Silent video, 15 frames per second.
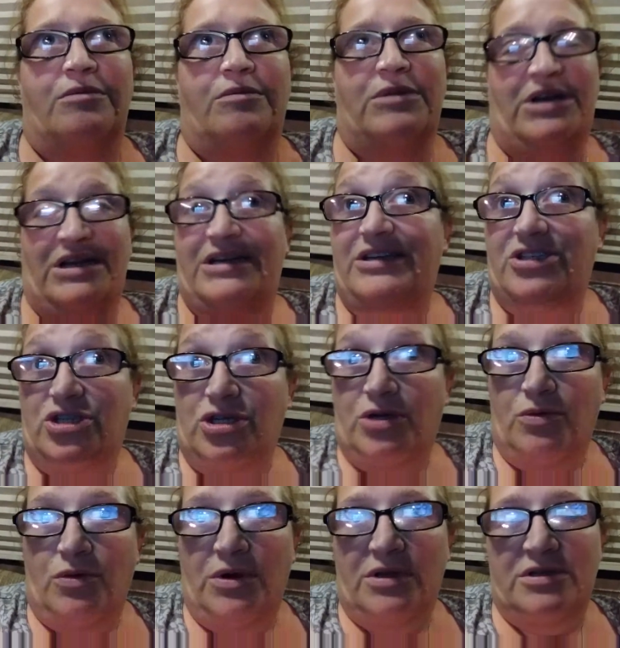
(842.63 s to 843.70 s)
in addition
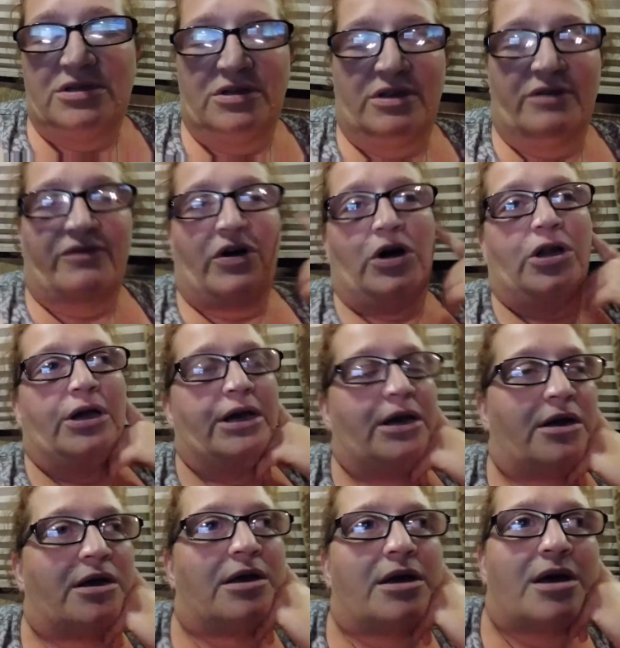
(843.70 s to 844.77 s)
to the falling.
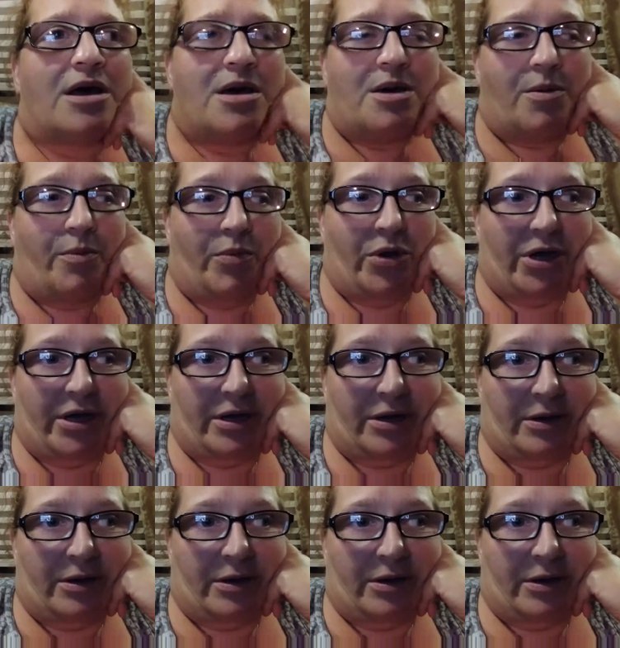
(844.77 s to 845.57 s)
But